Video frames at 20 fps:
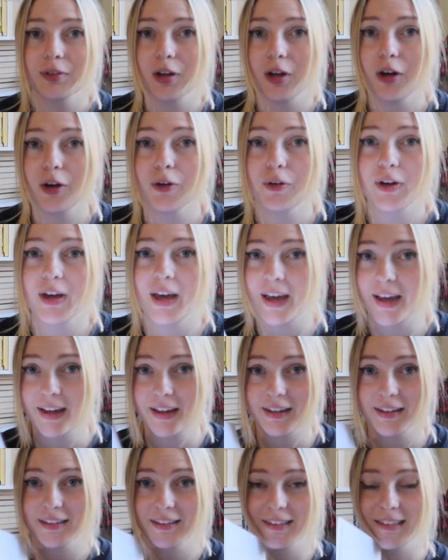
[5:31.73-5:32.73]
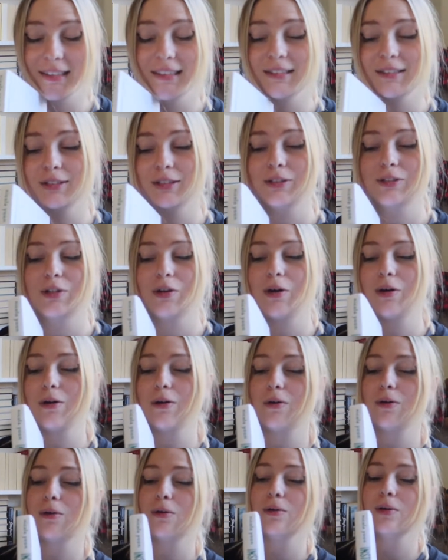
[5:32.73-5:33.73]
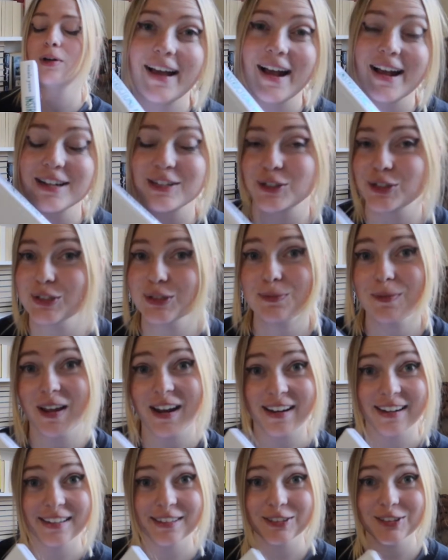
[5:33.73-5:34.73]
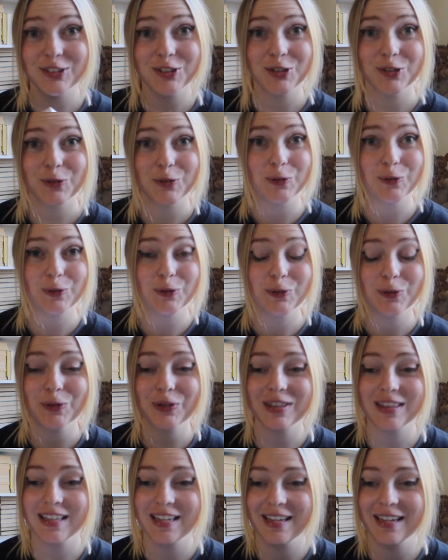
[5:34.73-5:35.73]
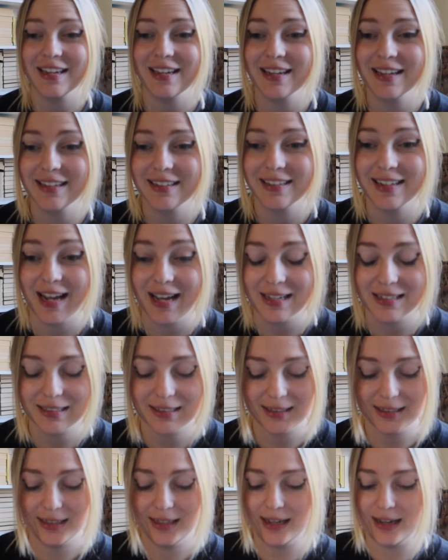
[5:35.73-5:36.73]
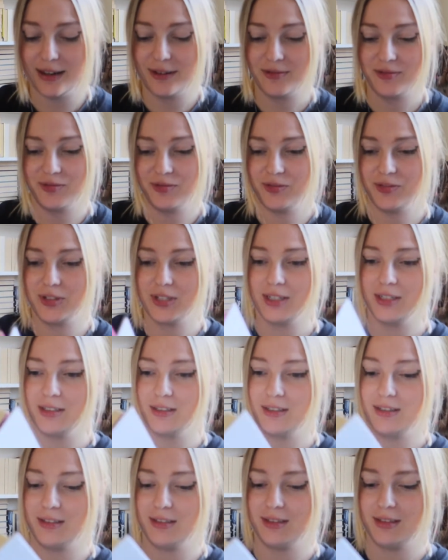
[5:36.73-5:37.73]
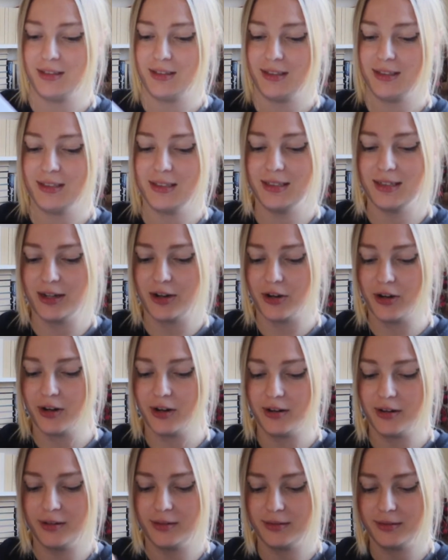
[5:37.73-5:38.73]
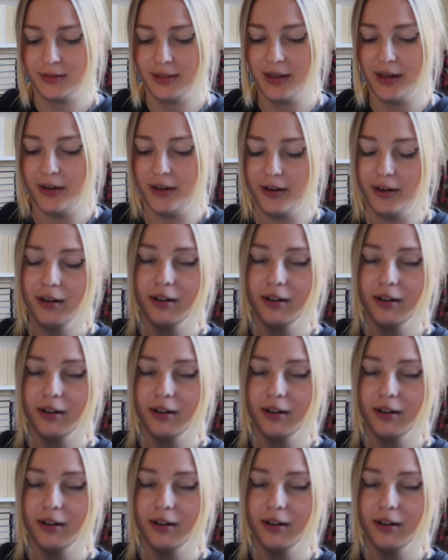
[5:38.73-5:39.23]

Okay, so I just made it to the next gift sticker here.